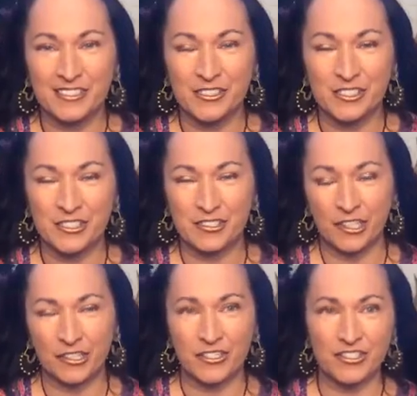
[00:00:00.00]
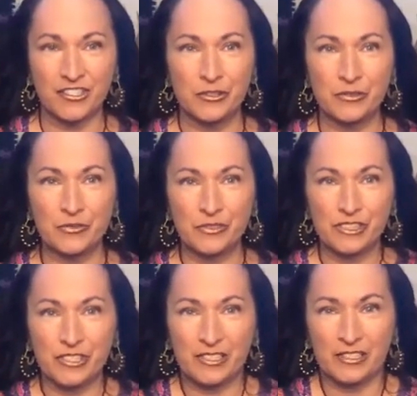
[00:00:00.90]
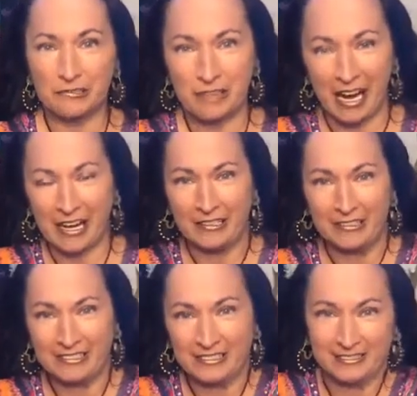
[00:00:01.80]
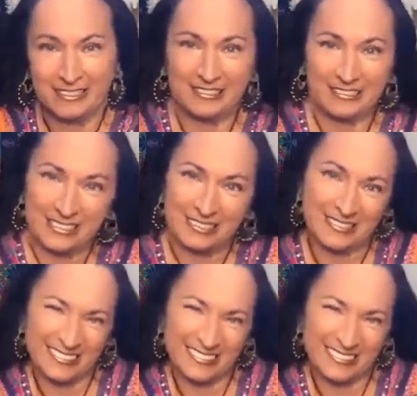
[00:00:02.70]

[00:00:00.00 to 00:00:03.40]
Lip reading: she starts to growl and get a little,